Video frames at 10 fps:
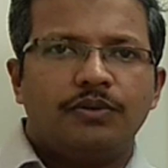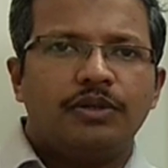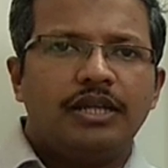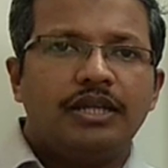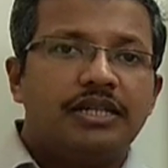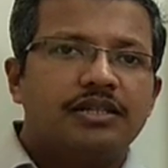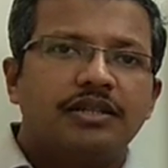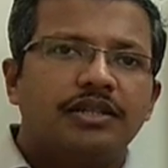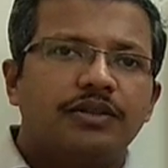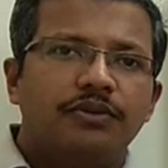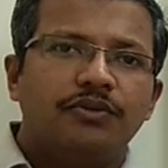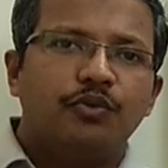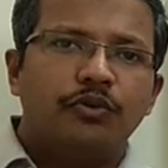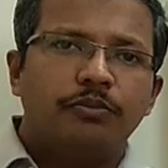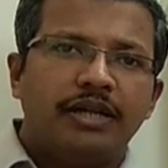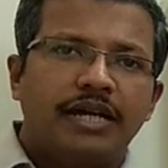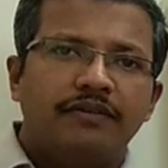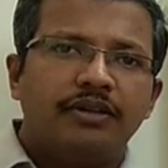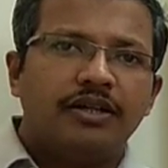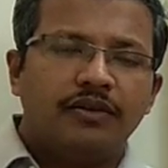Okay, later otherwise you will be
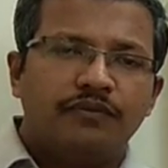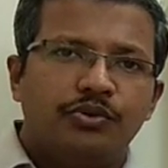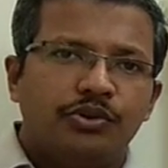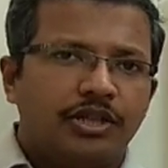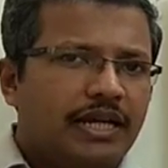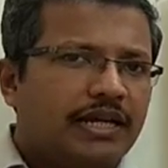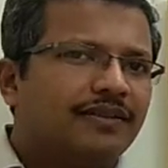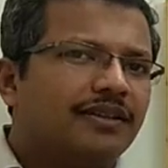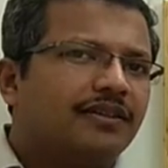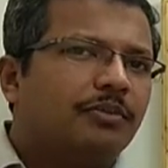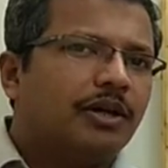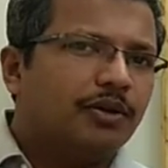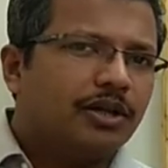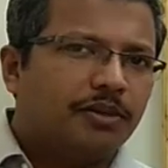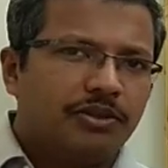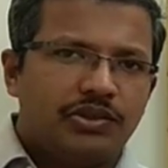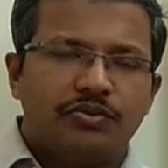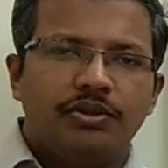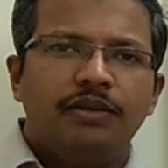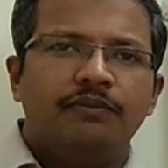having confusion. As it is
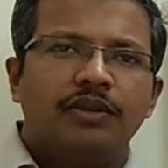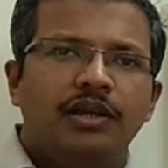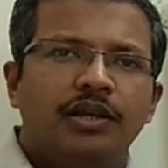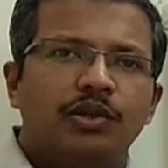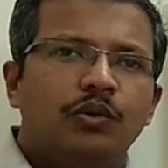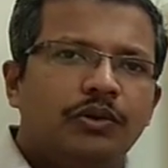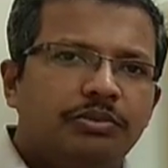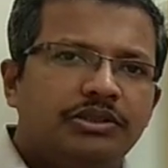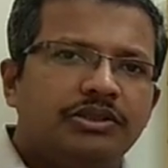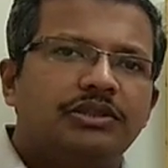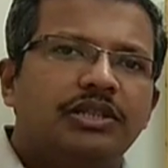biochemistry, you will be just